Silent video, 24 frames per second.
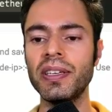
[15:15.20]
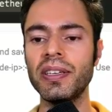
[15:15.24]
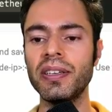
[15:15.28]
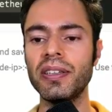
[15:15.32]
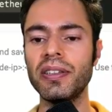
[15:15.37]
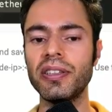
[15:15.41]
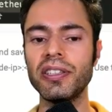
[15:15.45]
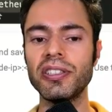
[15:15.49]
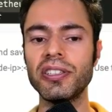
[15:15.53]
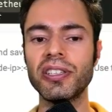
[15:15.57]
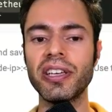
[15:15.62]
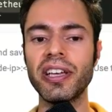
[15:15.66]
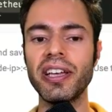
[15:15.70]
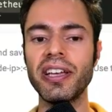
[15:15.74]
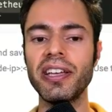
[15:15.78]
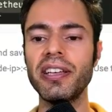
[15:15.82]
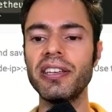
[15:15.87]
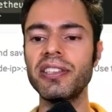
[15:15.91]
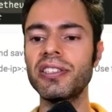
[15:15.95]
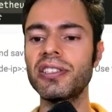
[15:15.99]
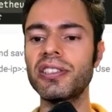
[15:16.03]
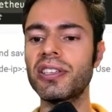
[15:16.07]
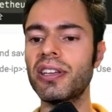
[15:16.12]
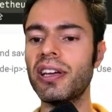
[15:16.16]
In this
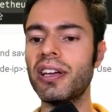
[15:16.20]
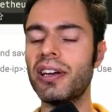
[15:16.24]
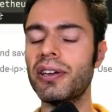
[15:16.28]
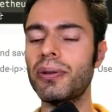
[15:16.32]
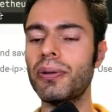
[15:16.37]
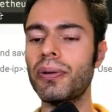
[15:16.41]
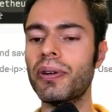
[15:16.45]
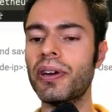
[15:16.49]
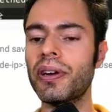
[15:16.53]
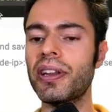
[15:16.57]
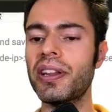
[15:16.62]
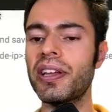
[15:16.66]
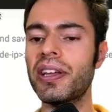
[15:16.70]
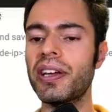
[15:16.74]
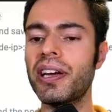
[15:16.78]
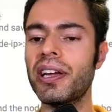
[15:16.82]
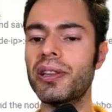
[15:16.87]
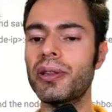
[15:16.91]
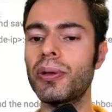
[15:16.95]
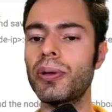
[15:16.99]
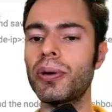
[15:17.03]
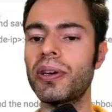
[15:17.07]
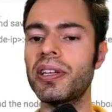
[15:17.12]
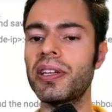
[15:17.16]
case, I already
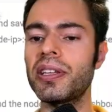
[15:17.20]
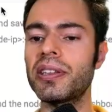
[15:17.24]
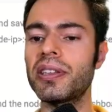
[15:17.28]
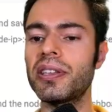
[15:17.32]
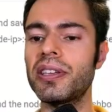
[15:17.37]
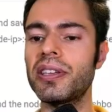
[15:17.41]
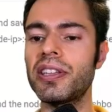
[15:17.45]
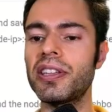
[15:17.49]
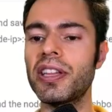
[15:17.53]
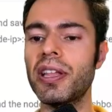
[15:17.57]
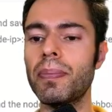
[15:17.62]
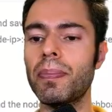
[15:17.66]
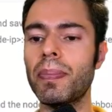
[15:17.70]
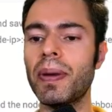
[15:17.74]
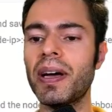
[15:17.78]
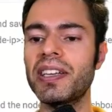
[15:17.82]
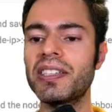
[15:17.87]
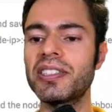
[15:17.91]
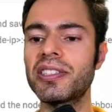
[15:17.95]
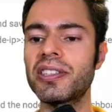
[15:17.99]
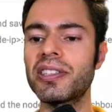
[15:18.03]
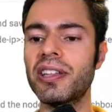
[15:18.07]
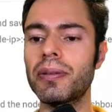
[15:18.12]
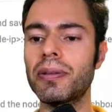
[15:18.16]
had done it in the
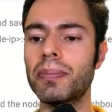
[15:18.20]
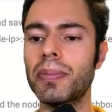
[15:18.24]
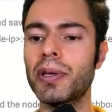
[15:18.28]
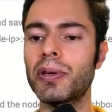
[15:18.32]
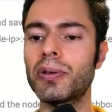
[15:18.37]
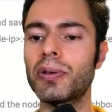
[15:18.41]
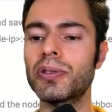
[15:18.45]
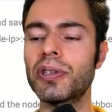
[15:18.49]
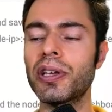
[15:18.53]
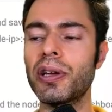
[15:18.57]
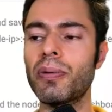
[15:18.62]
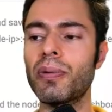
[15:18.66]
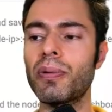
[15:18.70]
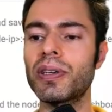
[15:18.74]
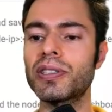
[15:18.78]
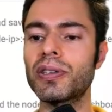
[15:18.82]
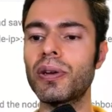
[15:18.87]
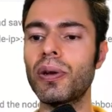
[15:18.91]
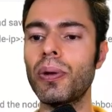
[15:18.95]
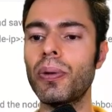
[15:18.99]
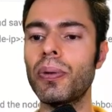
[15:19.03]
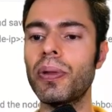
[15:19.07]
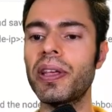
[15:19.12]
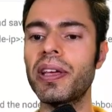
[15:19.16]
past, and because I was
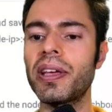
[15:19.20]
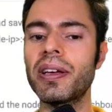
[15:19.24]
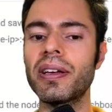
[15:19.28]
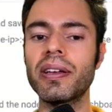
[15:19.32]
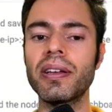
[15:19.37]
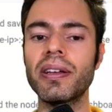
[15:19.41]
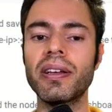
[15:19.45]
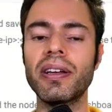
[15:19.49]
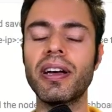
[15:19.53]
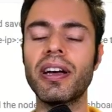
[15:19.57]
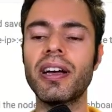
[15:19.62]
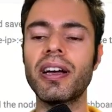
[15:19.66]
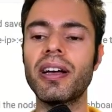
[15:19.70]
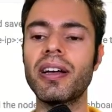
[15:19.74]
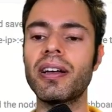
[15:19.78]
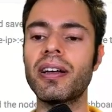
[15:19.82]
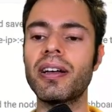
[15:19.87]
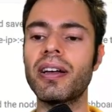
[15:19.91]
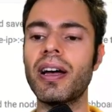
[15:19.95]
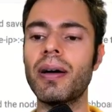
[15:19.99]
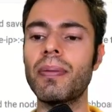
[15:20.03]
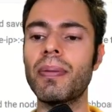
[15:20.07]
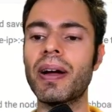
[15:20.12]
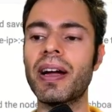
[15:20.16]
loading
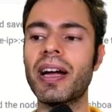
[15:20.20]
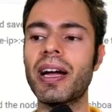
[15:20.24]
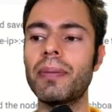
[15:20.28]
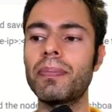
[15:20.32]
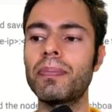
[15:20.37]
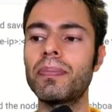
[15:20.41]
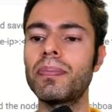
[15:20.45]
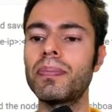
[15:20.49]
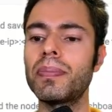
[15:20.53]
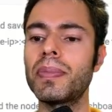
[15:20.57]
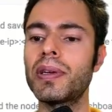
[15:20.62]
a backup,